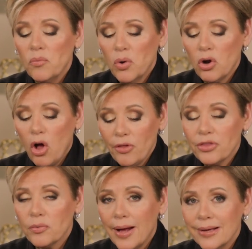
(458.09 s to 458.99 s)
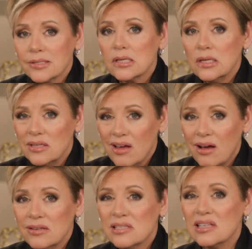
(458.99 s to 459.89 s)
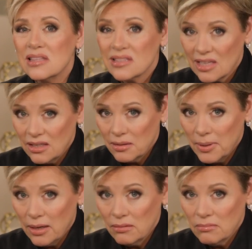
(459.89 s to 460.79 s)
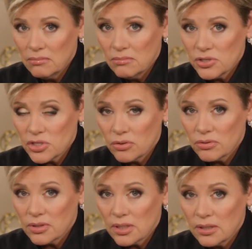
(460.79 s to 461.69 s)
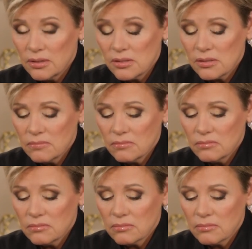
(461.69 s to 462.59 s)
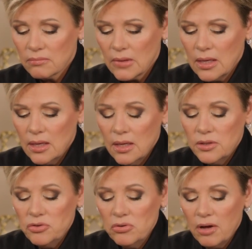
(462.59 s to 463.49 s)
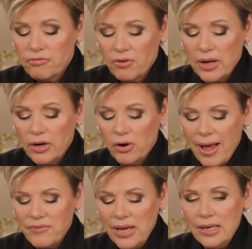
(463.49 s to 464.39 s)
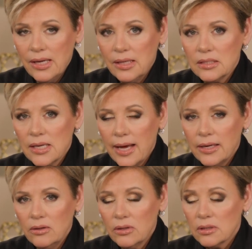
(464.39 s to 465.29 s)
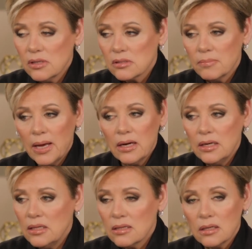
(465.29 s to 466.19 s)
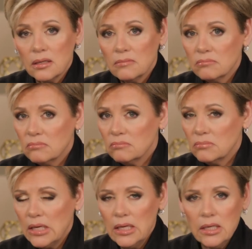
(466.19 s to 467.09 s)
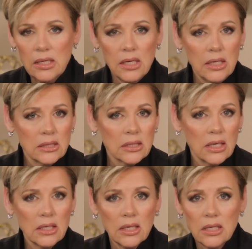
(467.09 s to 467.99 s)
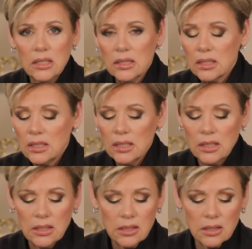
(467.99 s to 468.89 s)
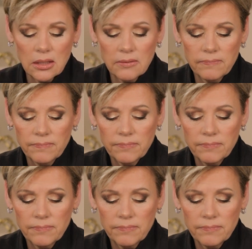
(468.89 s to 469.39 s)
We're authorized not to think about certain things. Do not fret or have any anxiety, look at this, about anything. Anything, anything, anything.